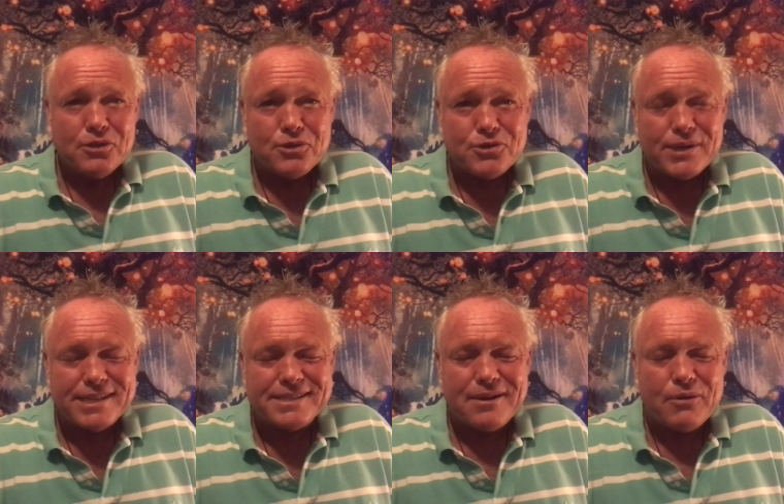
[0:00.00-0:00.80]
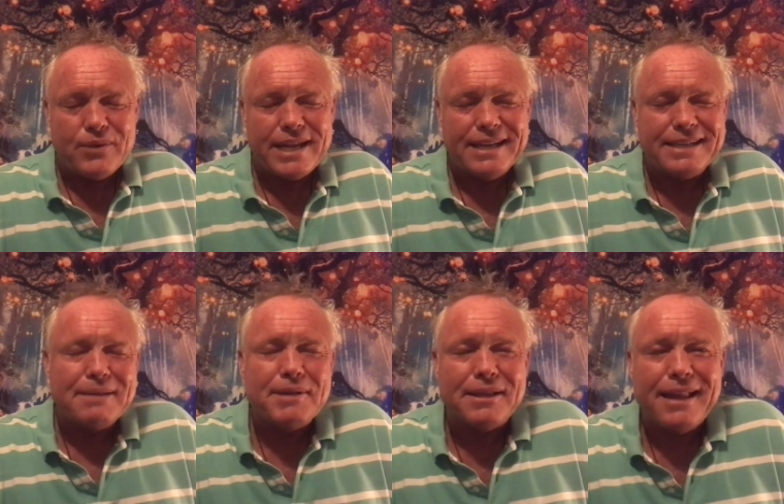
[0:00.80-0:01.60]
you enjoyed this tarot reading,
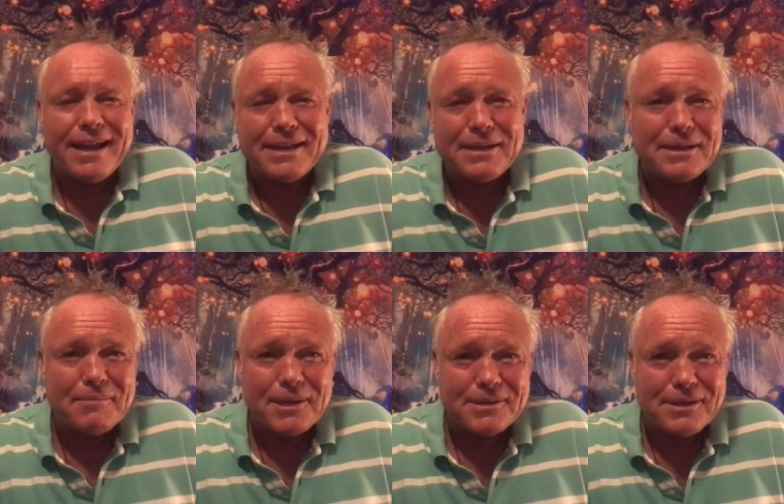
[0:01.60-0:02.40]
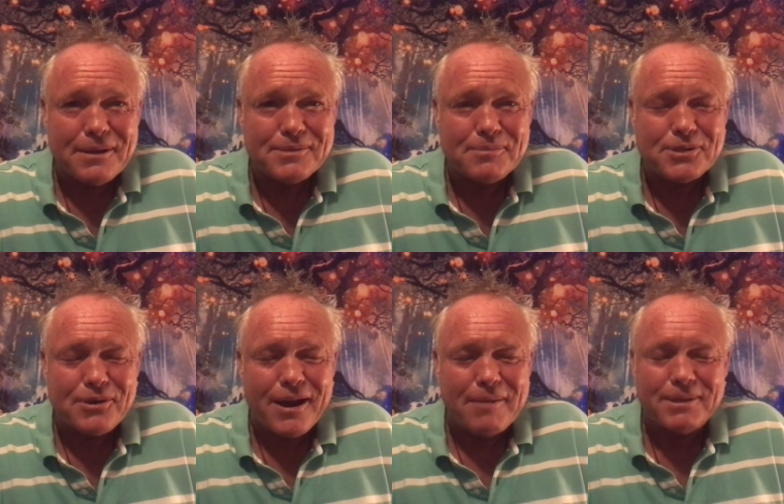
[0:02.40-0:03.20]
give me a like and give me a, a
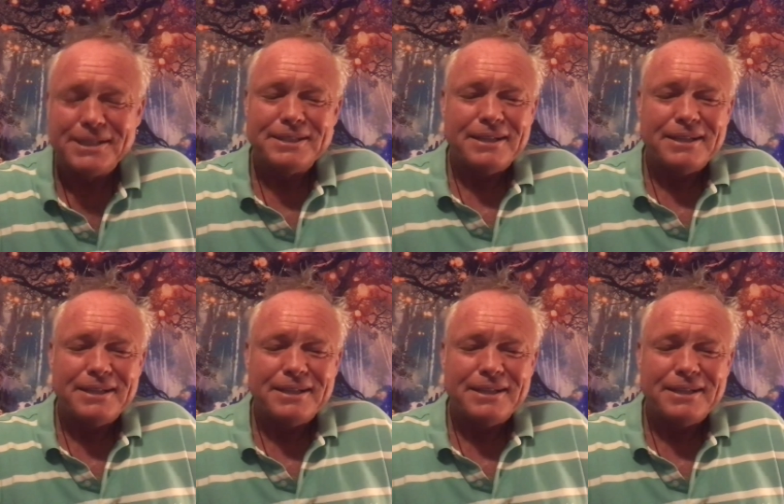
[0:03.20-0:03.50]
subscribe.